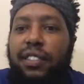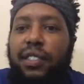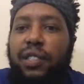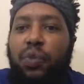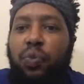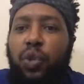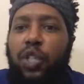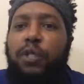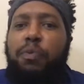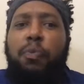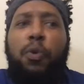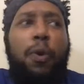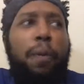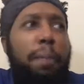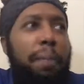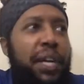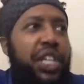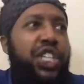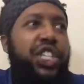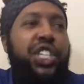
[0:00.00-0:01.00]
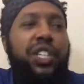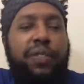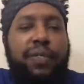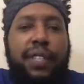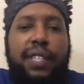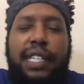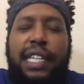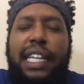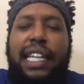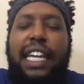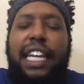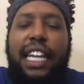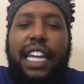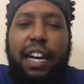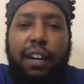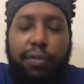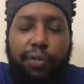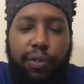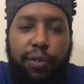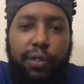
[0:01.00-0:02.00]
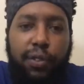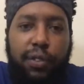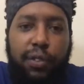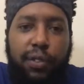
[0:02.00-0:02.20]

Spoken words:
What's more mischievous than the devil?